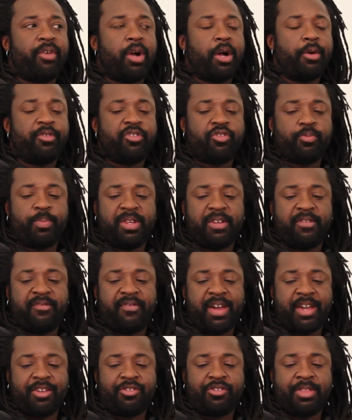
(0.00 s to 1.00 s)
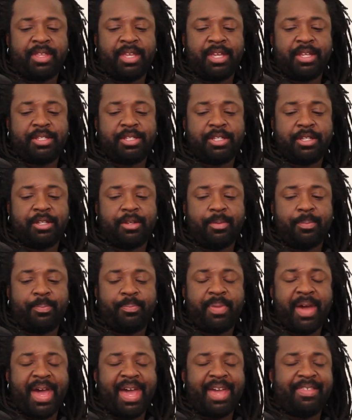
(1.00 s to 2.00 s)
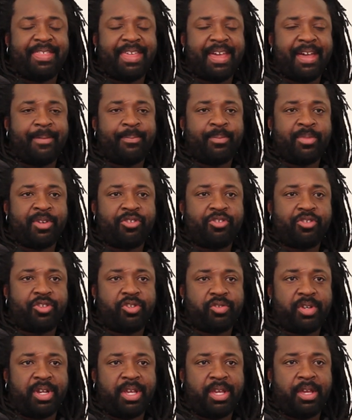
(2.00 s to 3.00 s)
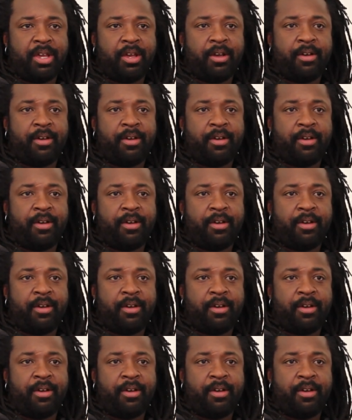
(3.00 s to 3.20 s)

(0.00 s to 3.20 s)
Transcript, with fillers: always been fascinated by that mystery